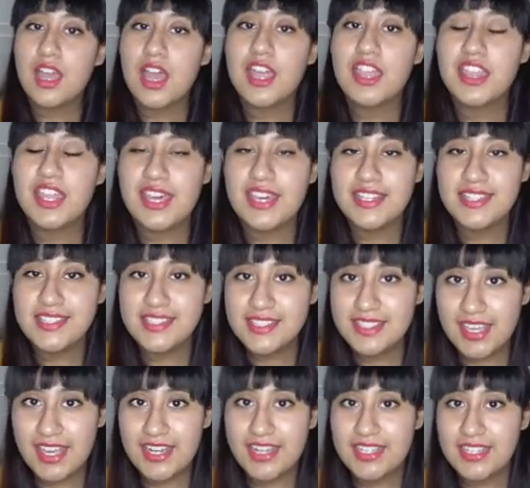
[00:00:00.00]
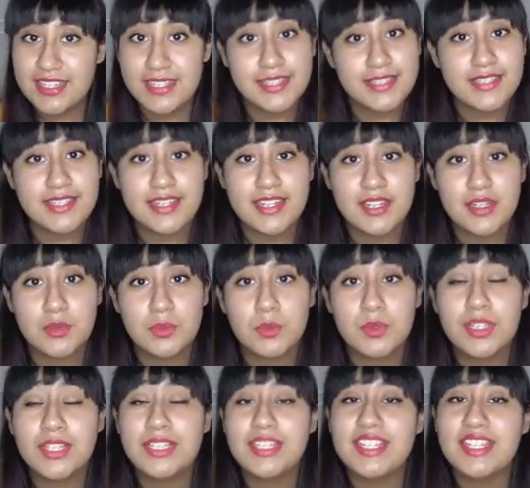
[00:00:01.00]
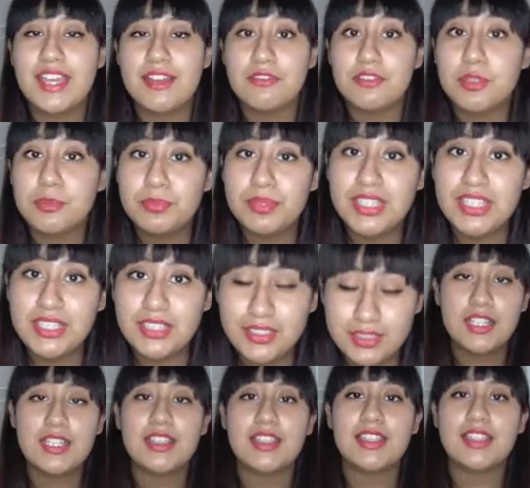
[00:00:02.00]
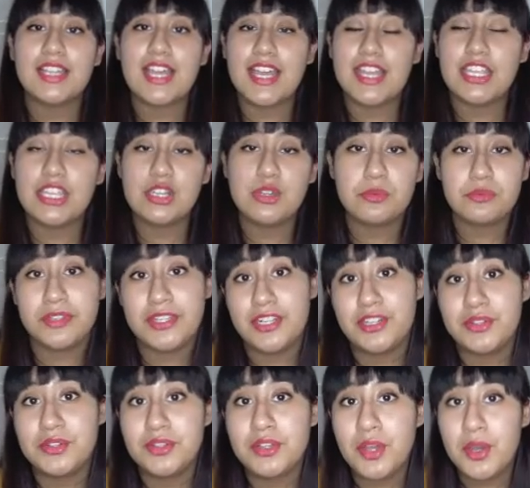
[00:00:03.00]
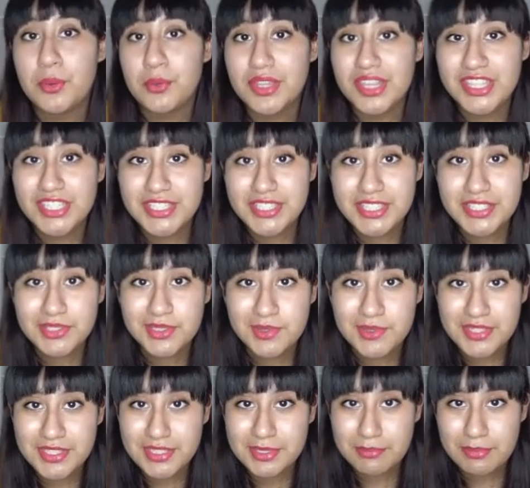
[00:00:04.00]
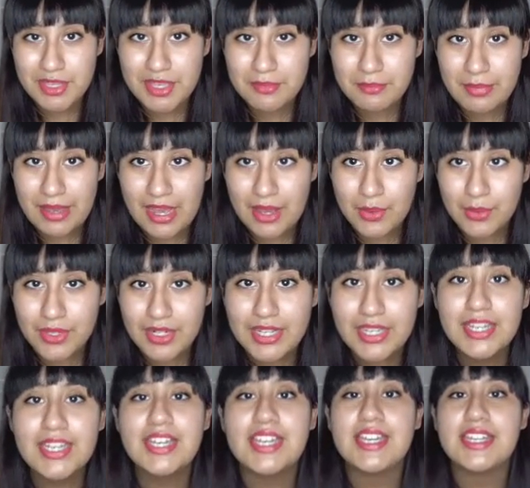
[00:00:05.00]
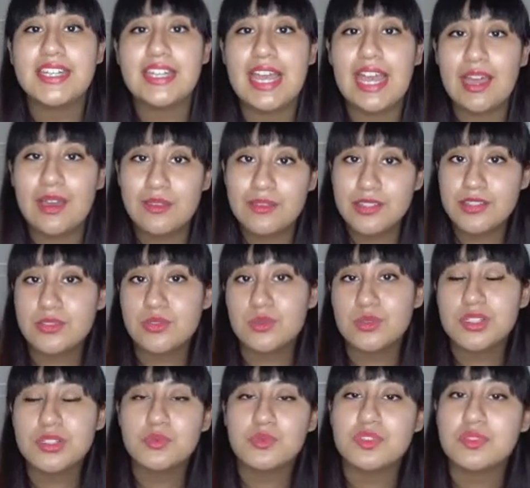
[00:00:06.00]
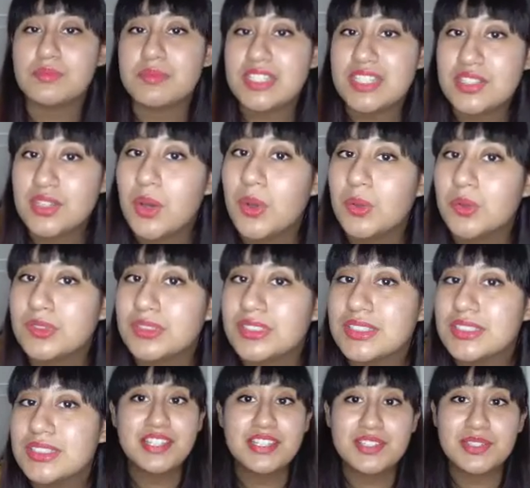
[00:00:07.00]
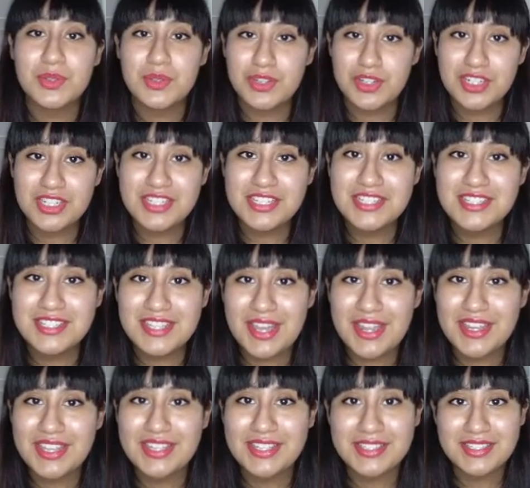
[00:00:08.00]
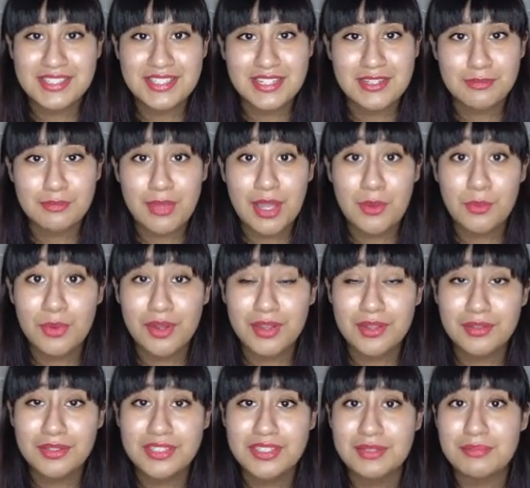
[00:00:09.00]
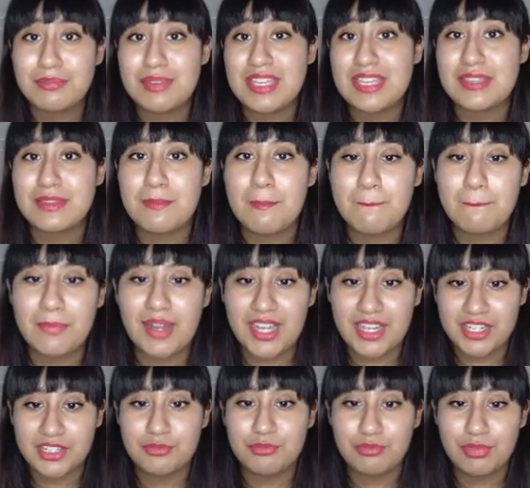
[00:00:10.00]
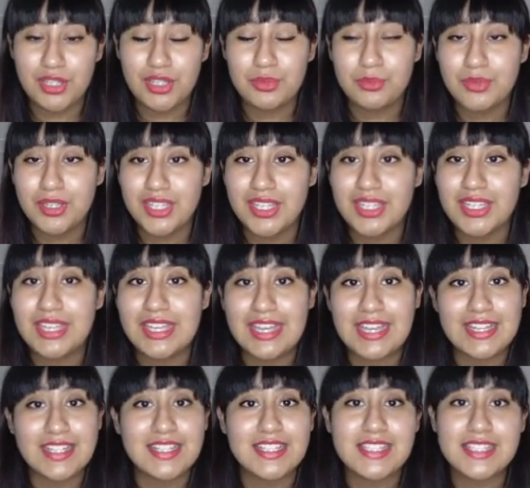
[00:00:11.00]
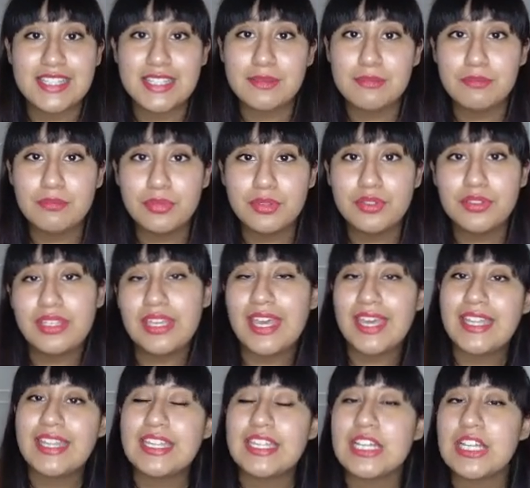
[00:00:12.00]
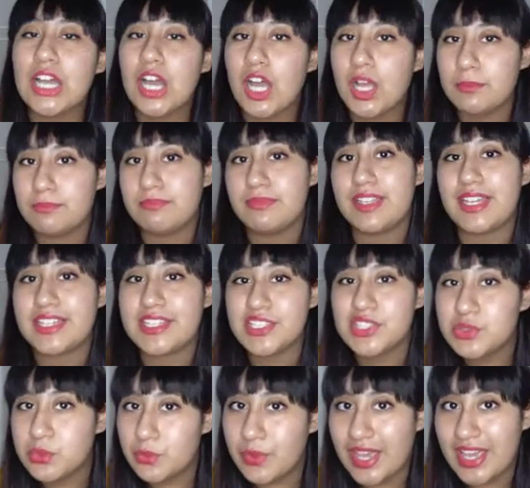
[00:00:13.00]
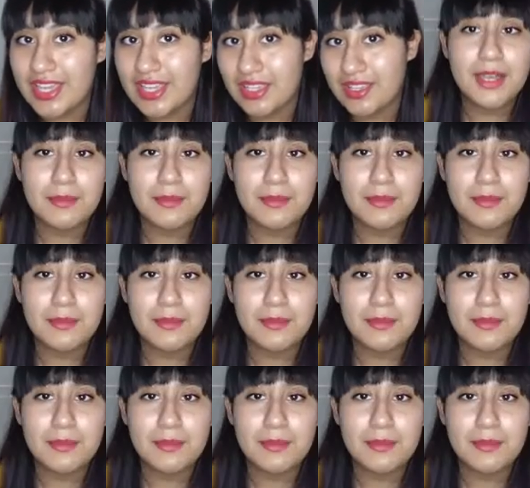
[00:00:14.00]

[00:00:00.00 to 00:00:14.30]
The inciting incident will inevitably let your reader know what this is going to be about and how the story will be told. So your inciting incident might want to be mind-blowing and simple yet in a complex way.